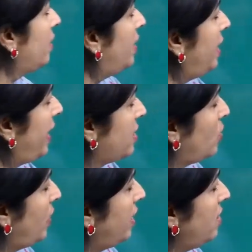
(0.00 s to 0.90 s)
The next
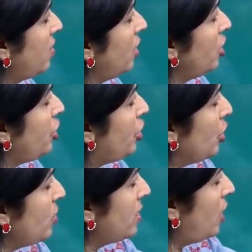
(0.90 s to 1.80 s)
one is
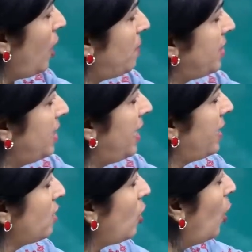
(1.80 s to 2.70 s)
choose the option
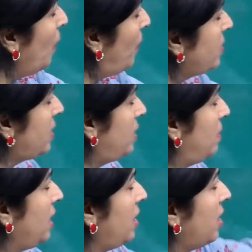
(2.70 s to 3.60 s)
that is opposite in
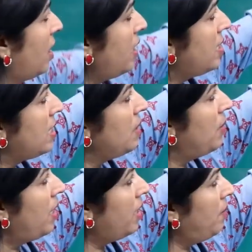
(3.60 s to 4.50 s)
meaning. Here it's
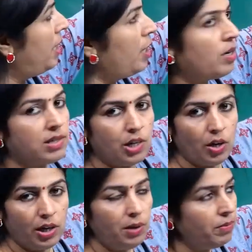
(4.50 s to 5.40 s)
similar in meaning or
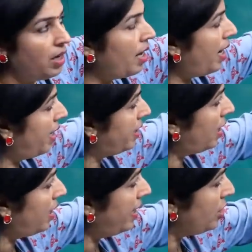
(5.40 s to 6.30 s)
synonym, and
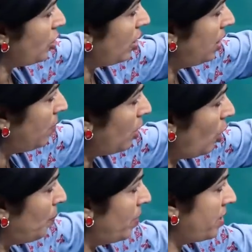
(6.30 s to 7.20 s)
here antonym or
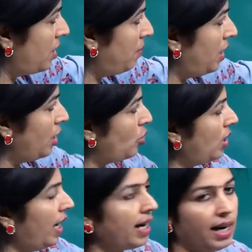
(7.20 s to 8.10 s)
opposite in meaning to
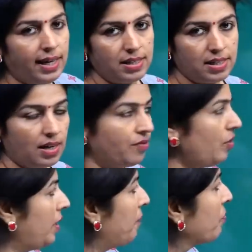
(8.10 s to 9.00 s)
the underlined stuff.
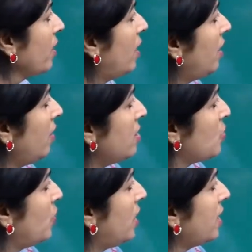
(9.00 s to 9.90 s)
Okay.
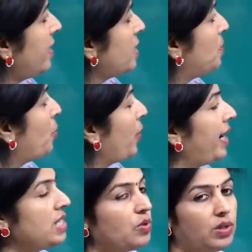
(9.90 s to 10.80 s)
His work is
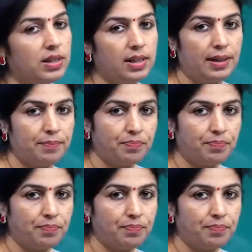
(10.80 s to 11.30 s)
praiseworthy.